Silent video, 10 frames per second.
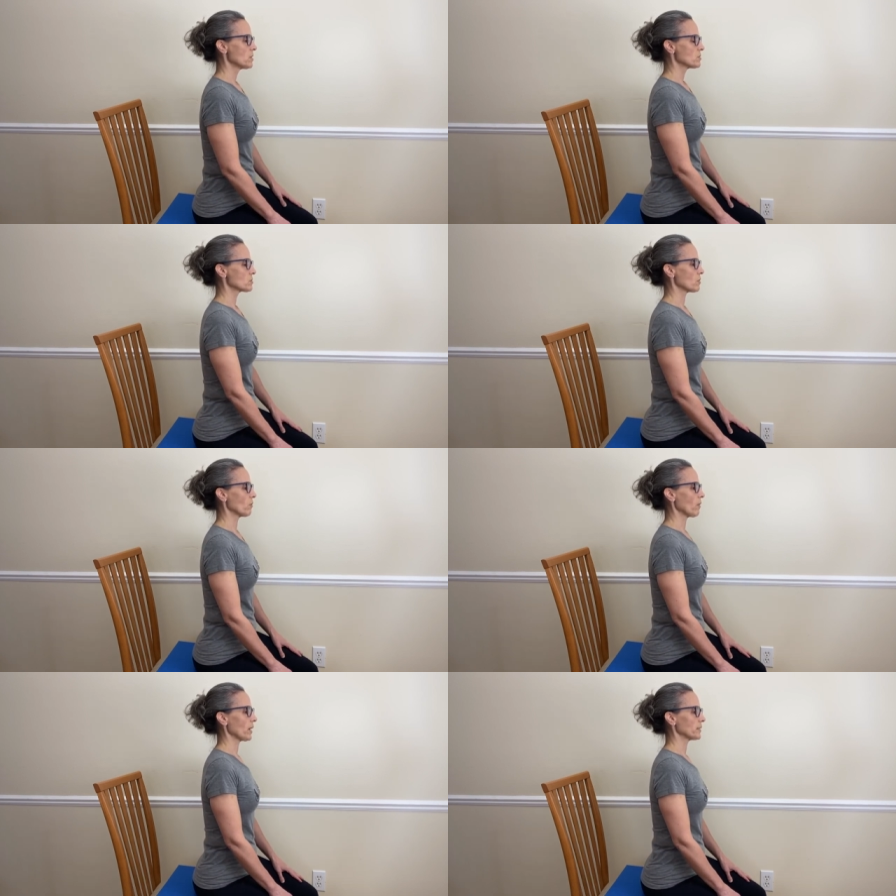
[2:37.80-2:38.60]

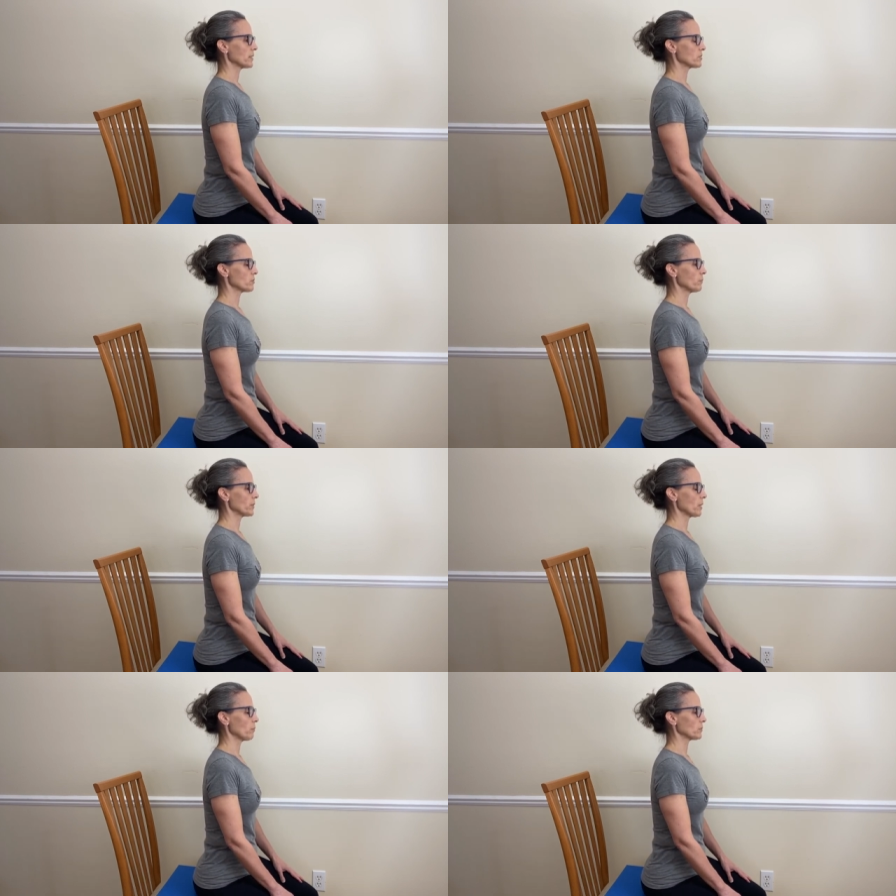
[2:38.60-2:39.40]
So I need to
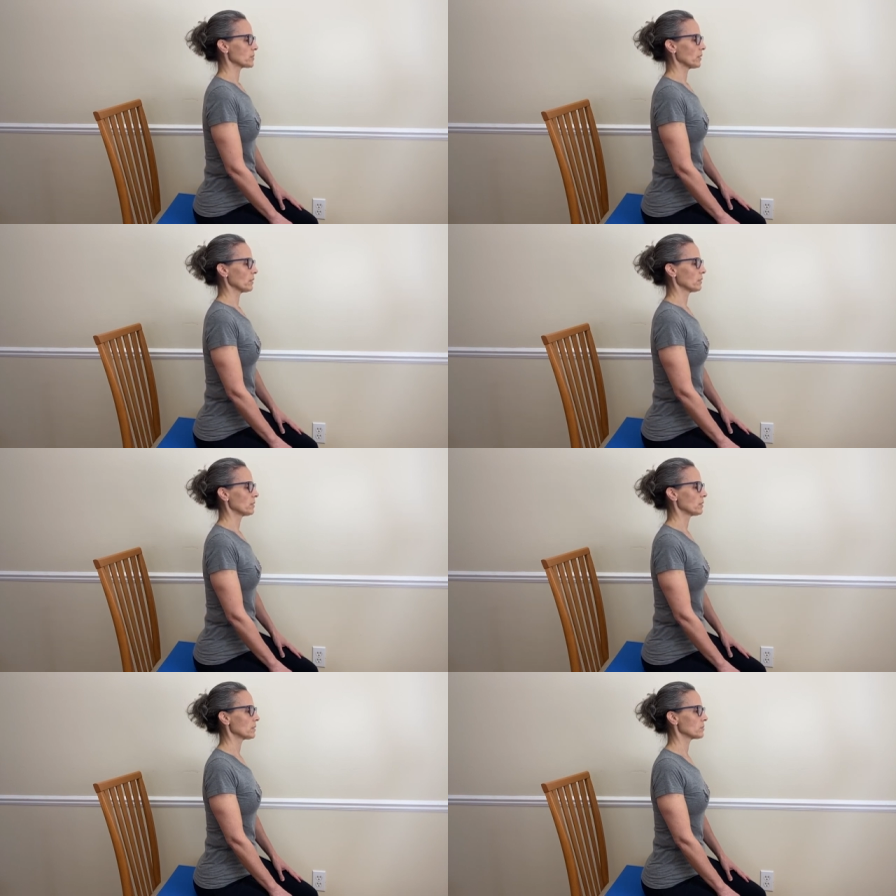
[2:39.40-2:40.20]
be able to
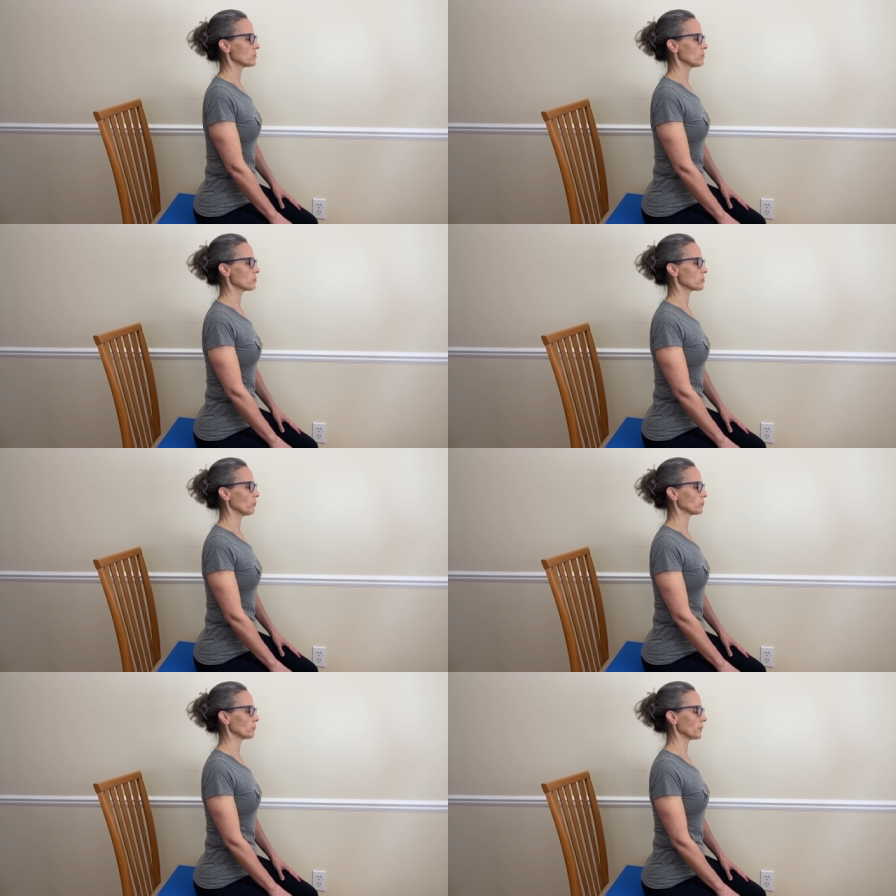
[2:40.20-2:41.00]
do
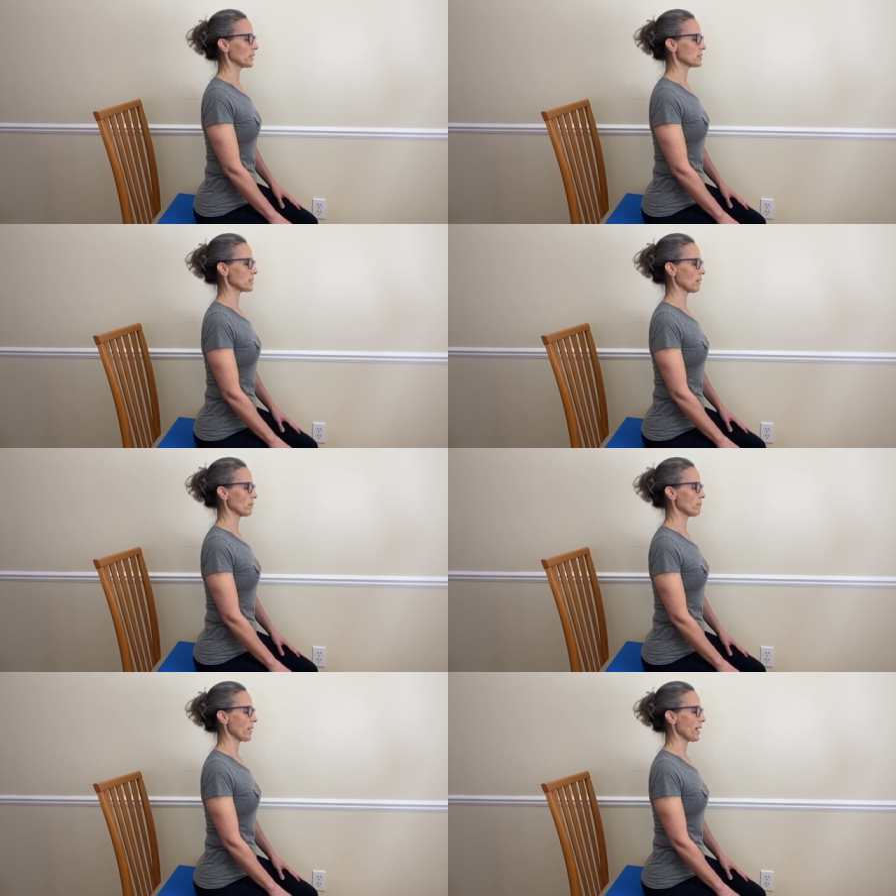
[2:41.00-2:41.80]
shoulder blades down
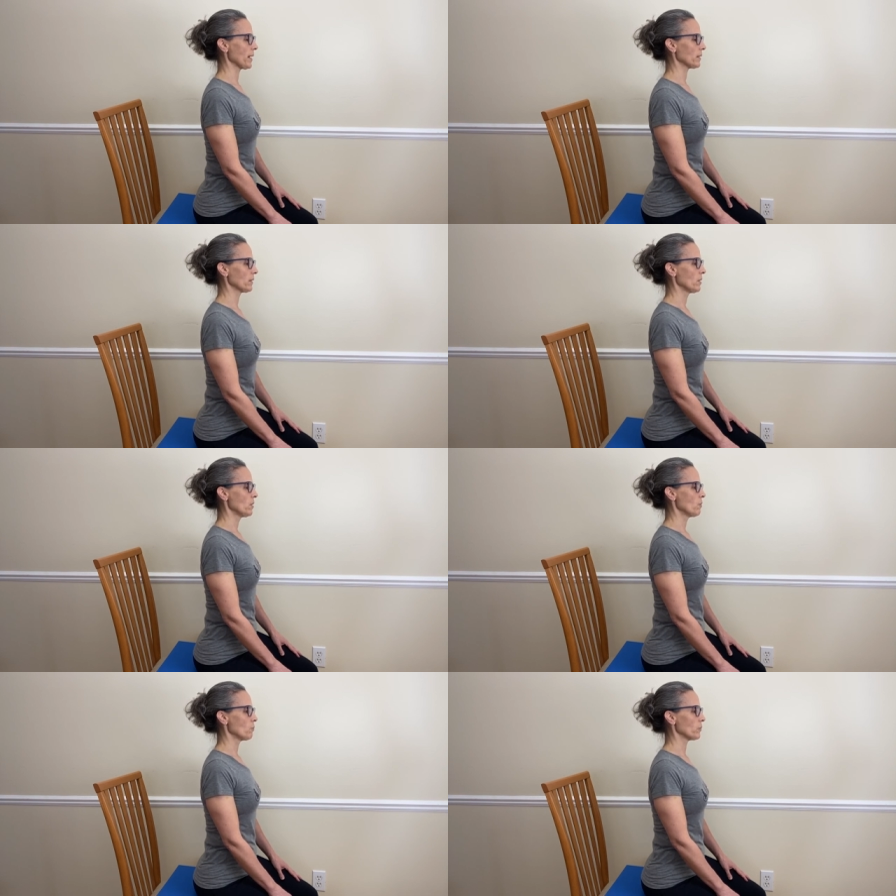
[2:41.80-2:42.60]
and back
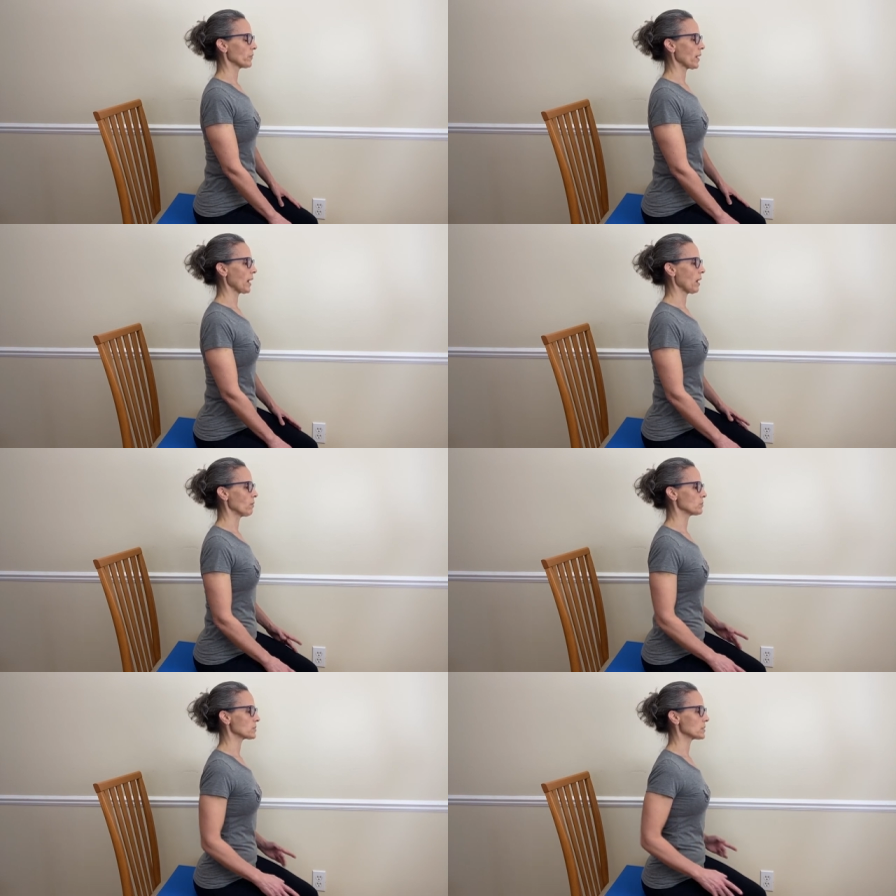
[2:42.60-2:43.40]

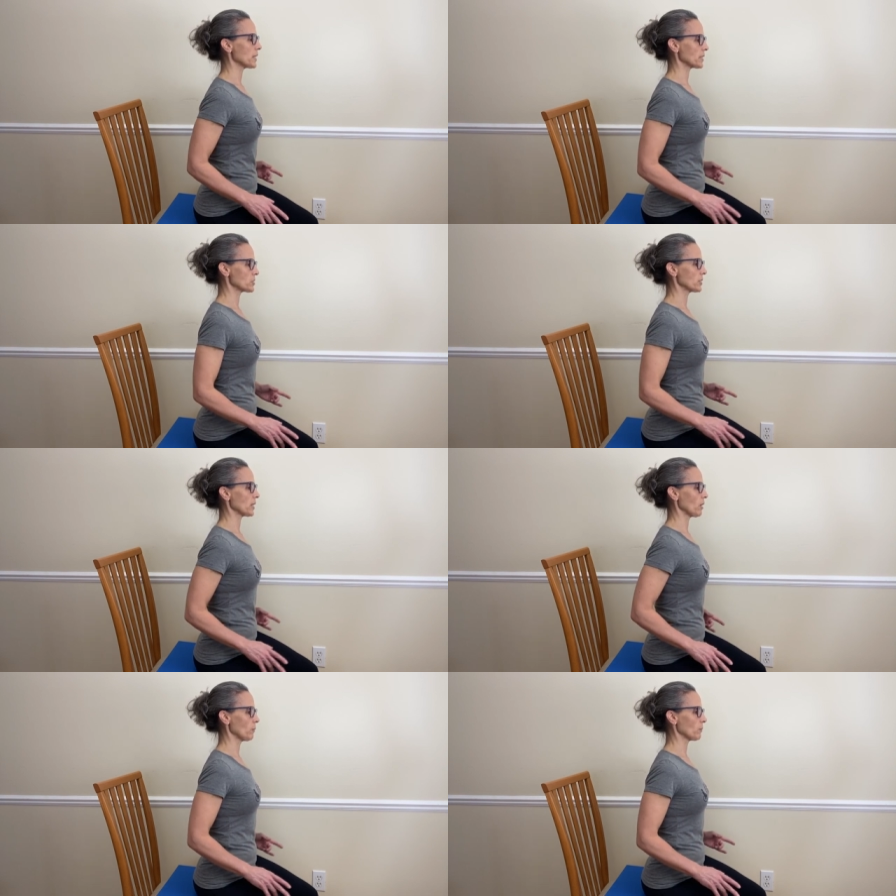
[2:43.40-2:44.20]
without
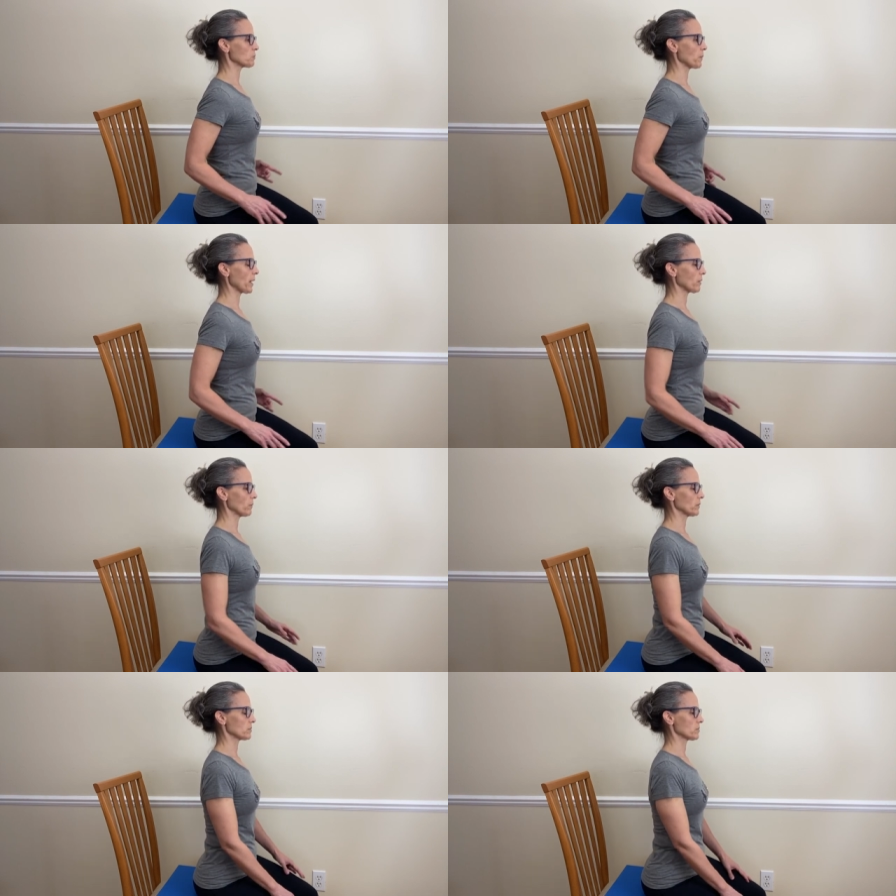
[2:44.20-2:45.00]
snatching elbows
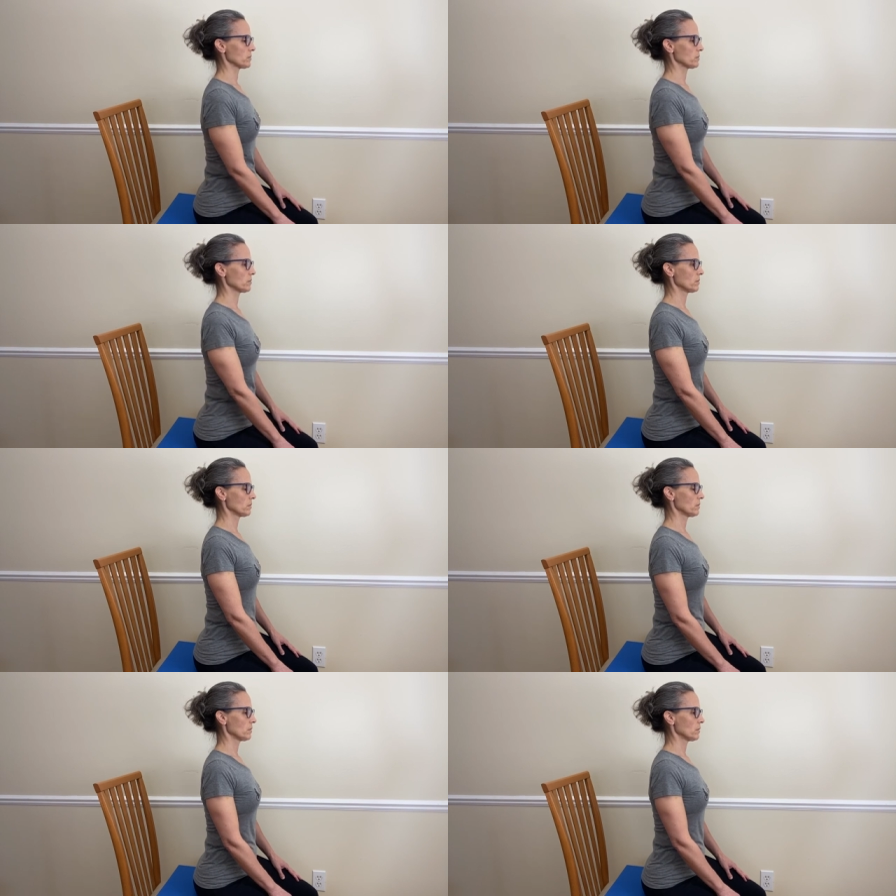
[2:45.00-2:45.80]
backwards,
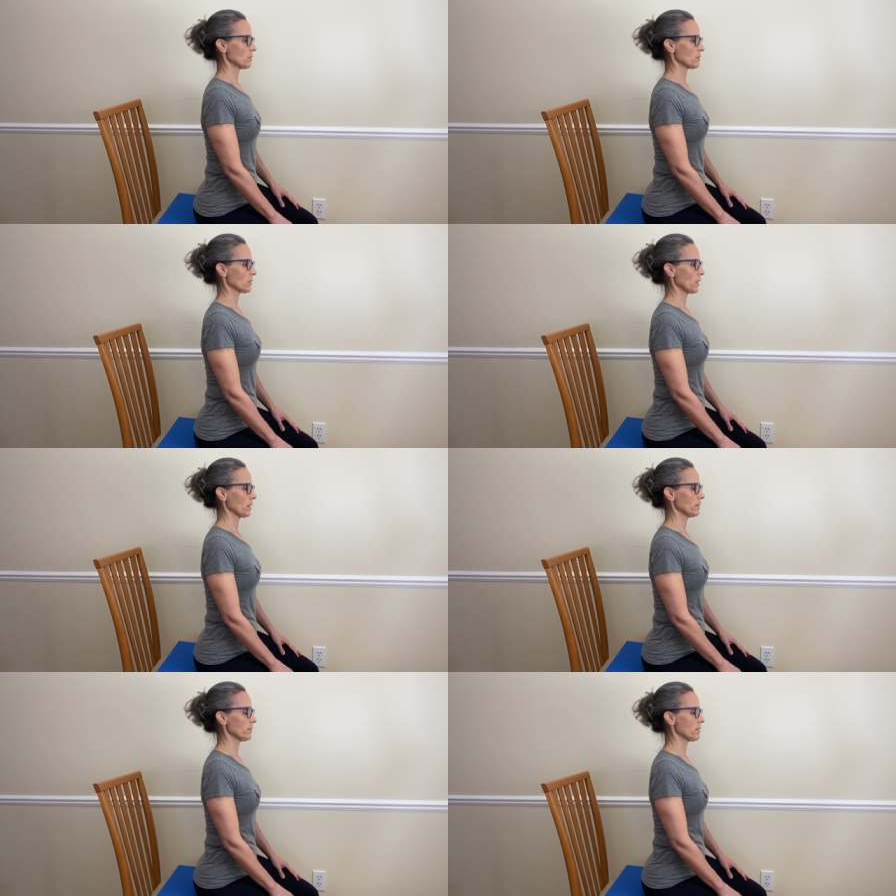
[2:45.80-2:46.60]

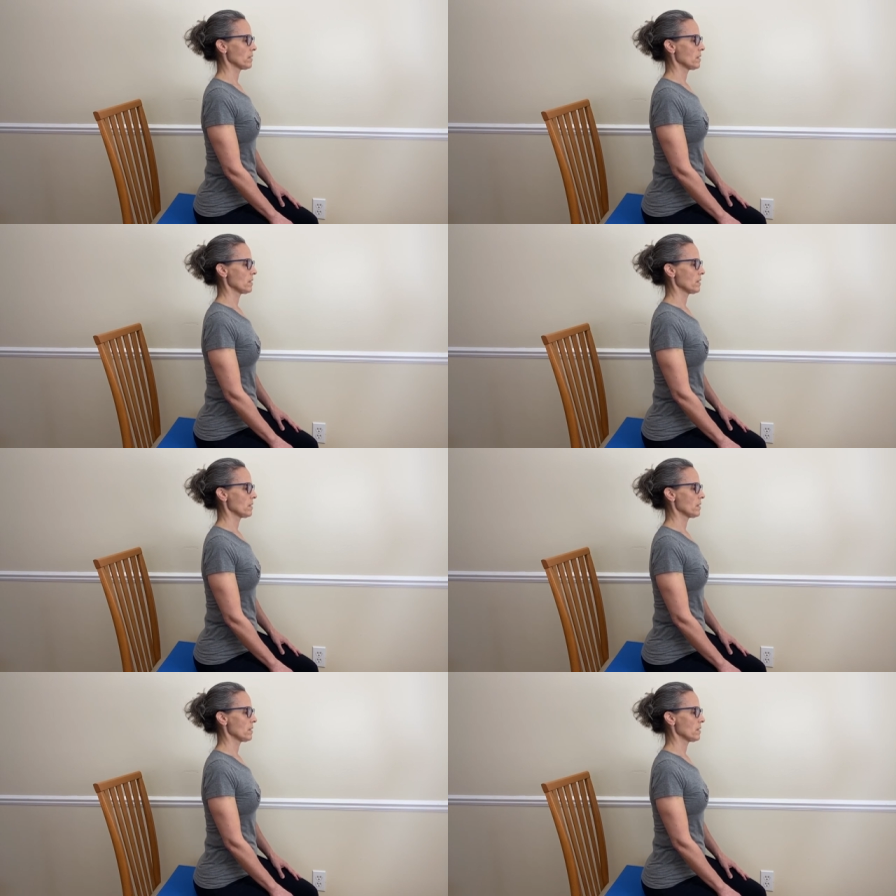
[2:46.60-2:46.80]
okay?